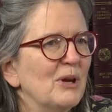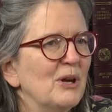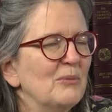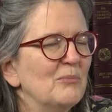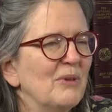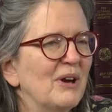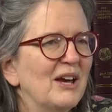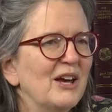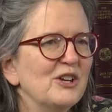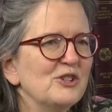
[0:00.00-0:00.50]

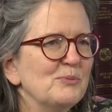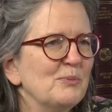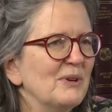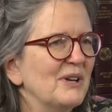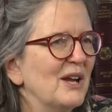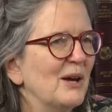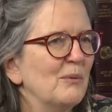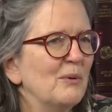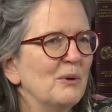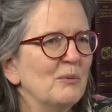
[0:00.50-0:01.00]
my husband
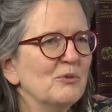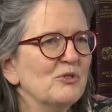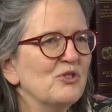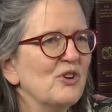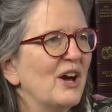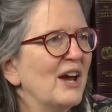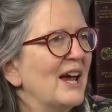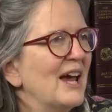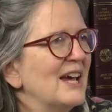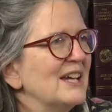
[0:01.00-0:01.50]
and I, we would
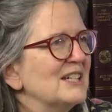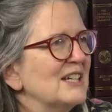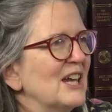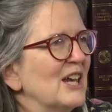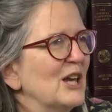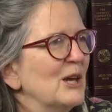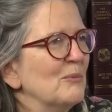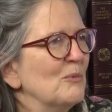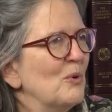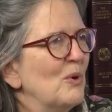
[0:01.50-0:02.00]
try
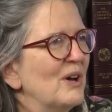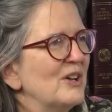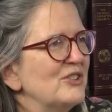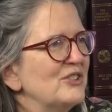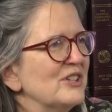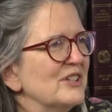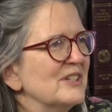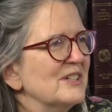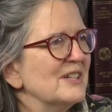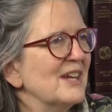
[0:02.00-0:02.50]
asking him
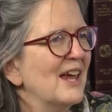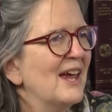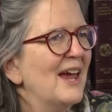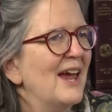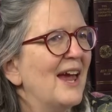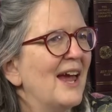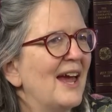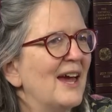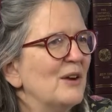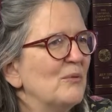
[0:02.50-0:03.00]
questions,
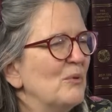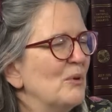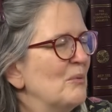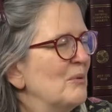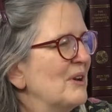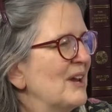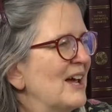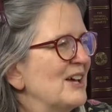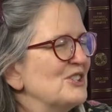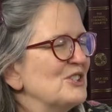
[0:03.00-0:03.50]
and we
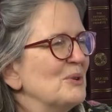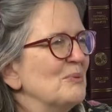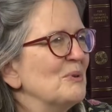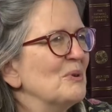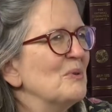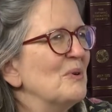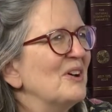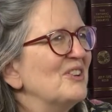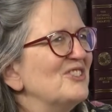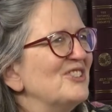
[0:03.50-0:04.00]
would ask him a
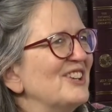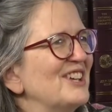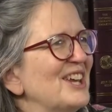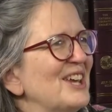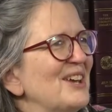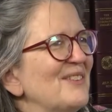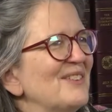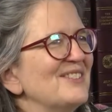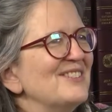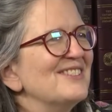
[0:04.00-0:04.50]
question, and
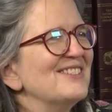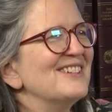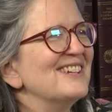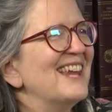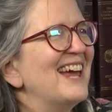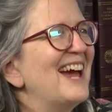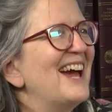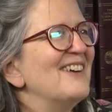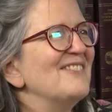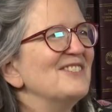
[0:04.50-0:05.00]
he would just
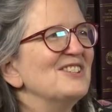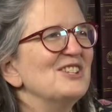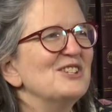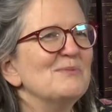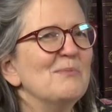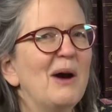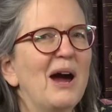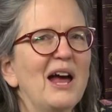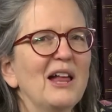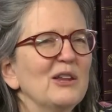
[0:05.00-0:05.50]
laugh and
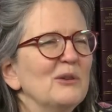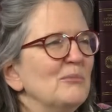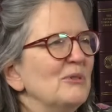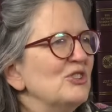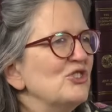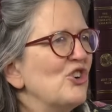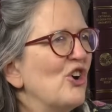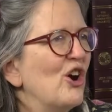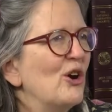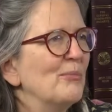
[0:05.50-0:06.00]
smile and be
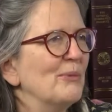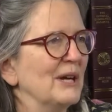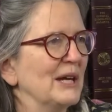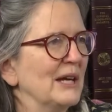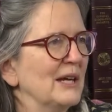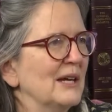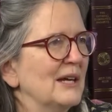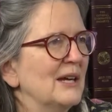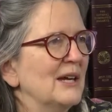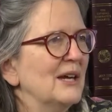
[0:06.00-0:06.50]
charming.
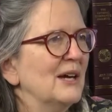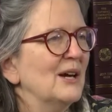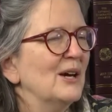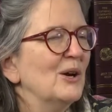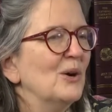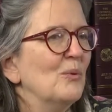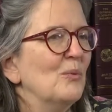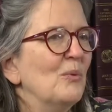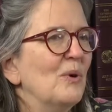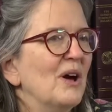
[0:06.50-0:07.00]

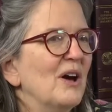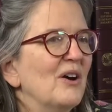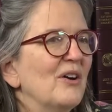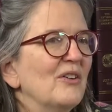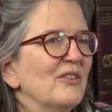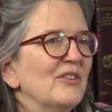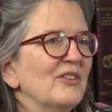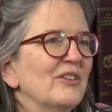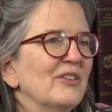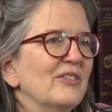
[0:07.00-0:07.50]

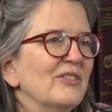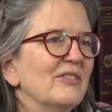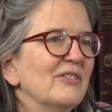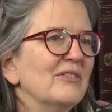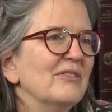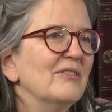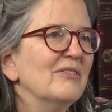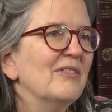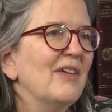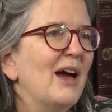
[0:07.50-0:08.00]
Well,
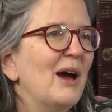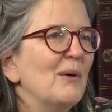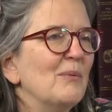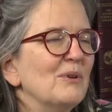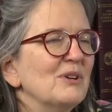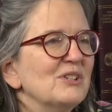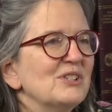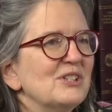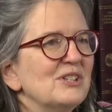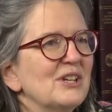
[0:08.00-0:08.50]
that
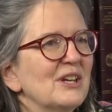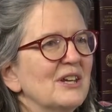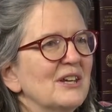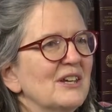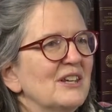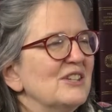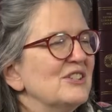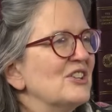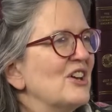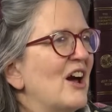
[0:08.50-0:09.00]
was
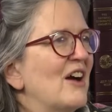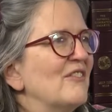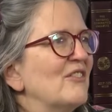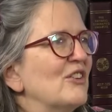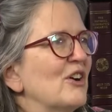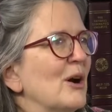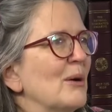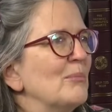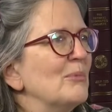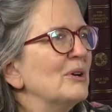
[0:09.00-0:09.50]
his
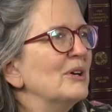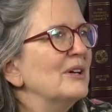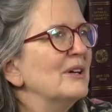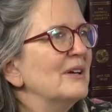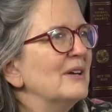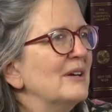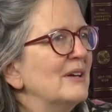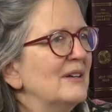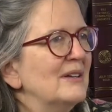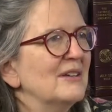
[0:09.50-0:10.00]
cover-up.
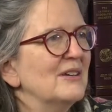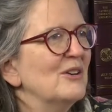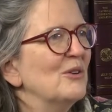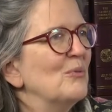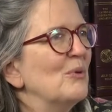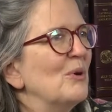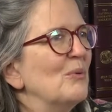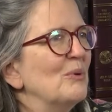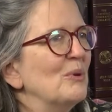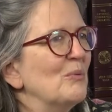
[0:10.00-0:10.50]
He didn't know
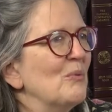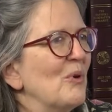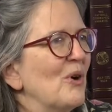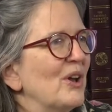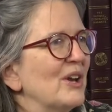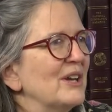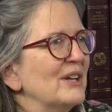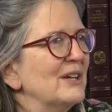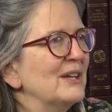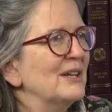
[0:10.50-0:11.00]
what we
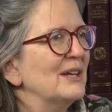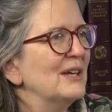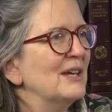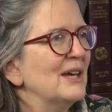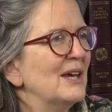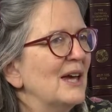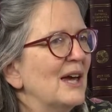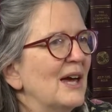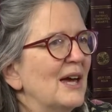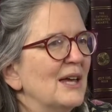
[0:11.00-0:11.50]
wanted,
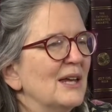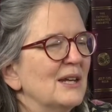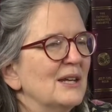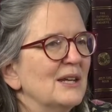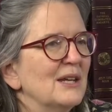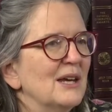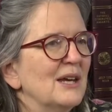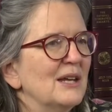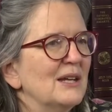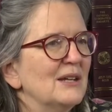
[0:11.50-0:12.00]

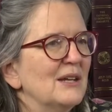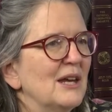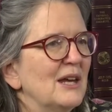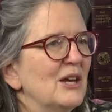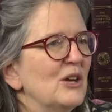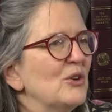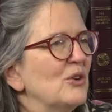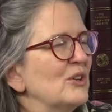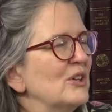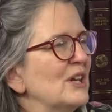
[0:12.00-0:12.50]
and he
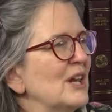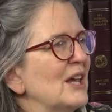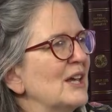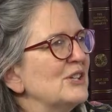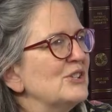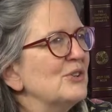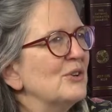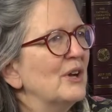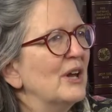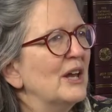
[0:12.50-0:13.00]
couldn't
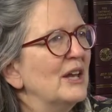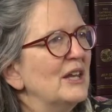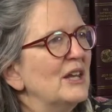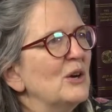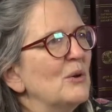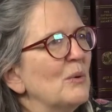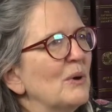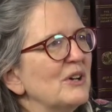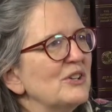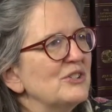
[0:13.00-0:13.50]
answer any
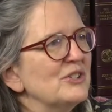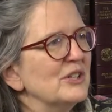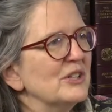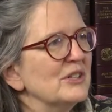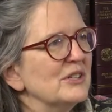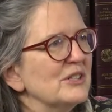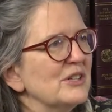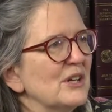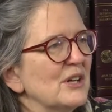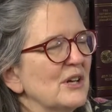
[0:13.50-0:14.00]

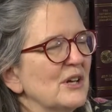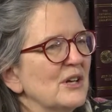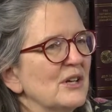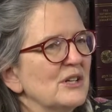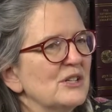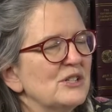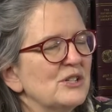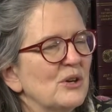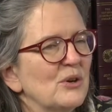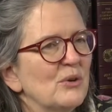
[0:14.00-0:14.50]
questions.
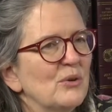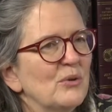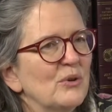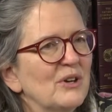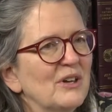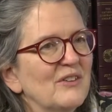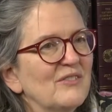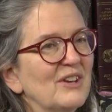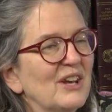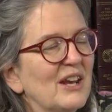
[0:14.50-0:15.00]
So
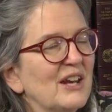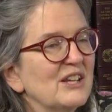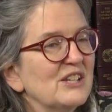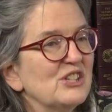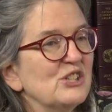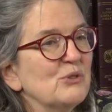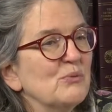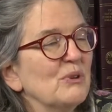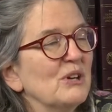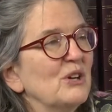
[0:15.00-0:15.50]
even at
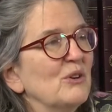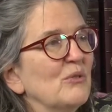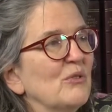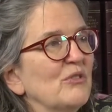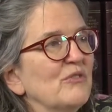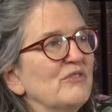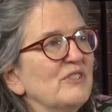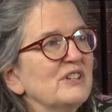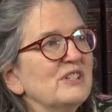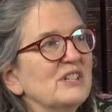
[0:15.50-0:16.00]
his
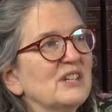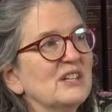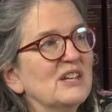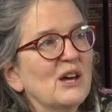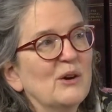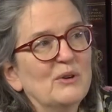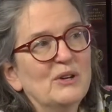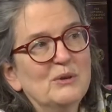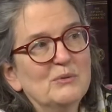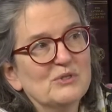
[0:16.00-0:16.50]
3-year-old visit,
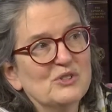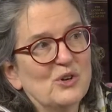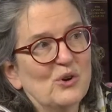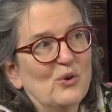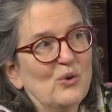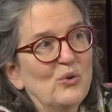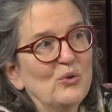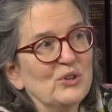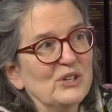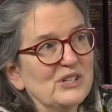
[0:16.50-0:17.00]
now he was our
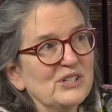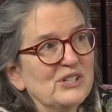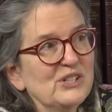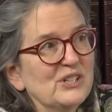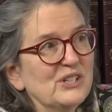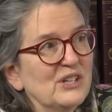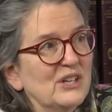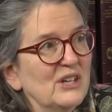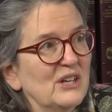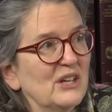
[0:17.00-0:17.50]

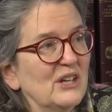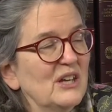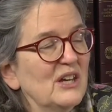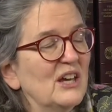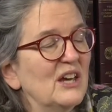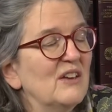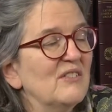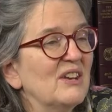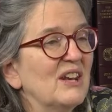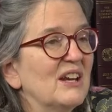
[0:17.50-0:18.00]
oldest,
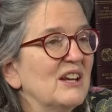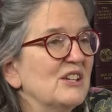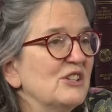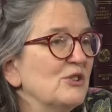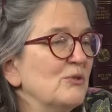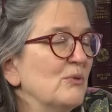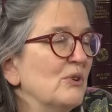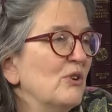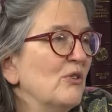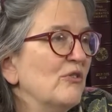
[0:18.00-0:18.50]
even at his
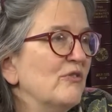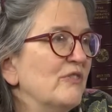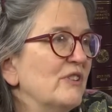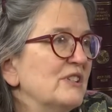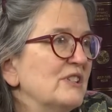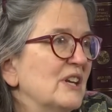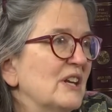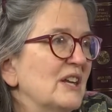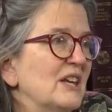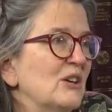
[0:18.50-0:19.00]
3-year-old
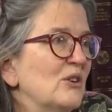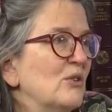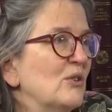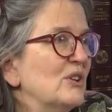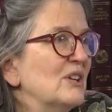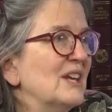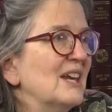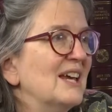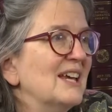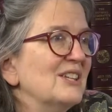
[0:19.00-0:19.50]
visit, he
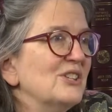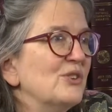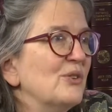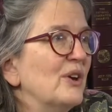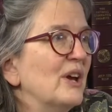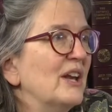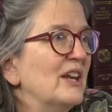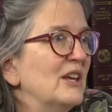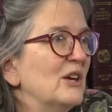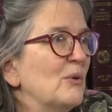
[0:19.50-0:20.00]
couldn't answer
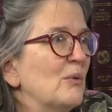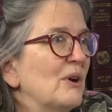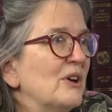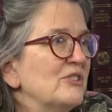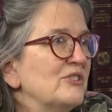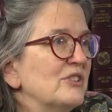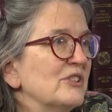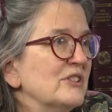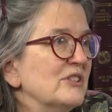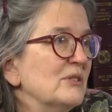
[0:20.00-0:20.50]
any
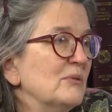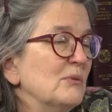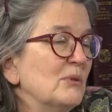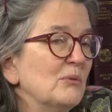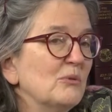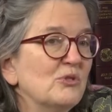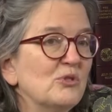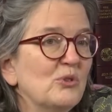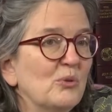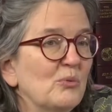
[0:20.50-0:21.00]
questions, and we
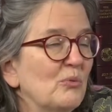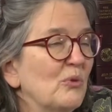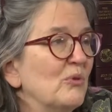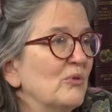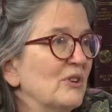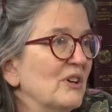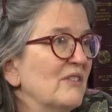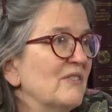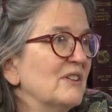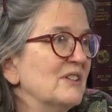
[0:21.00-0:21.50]
were told, we'll
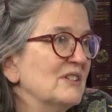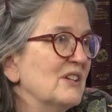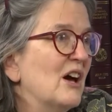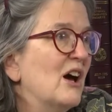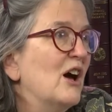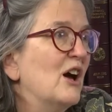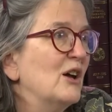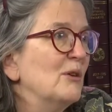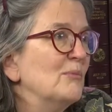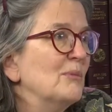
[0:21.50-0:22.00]
give it
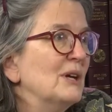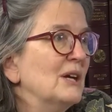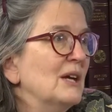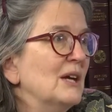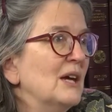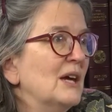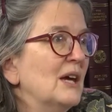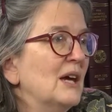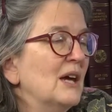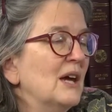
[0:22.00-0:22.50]
time.
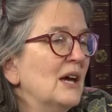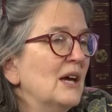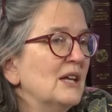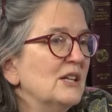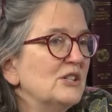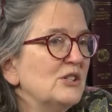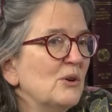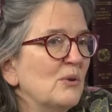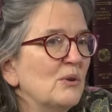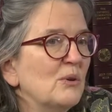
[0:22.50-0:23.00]
And
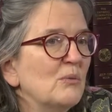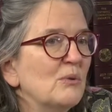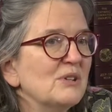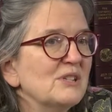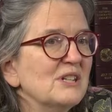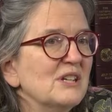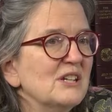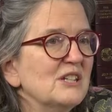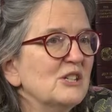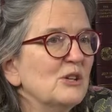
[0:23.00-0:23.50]
so it
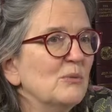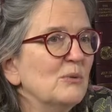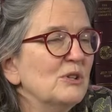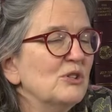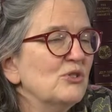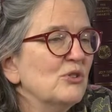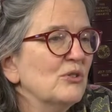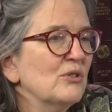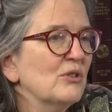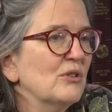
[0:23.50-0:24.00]
wasn't until we
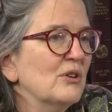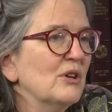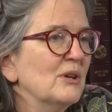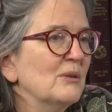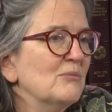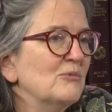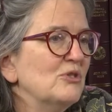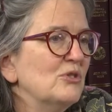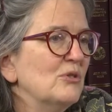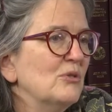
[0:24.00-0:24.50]
took
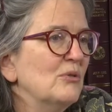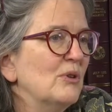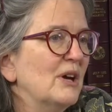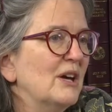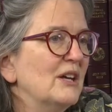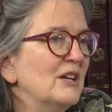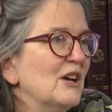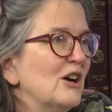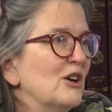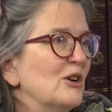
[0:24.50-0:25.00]
him to a
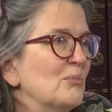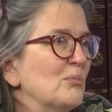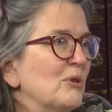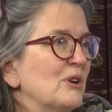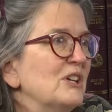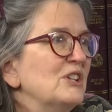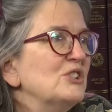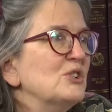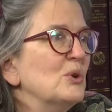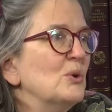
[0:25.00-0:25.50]
young
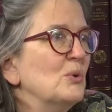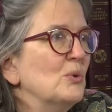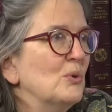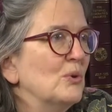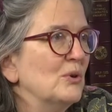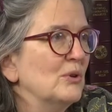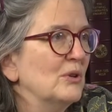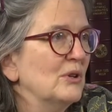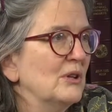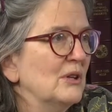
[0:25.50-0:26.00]

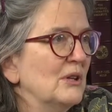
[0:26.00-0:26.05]
preschool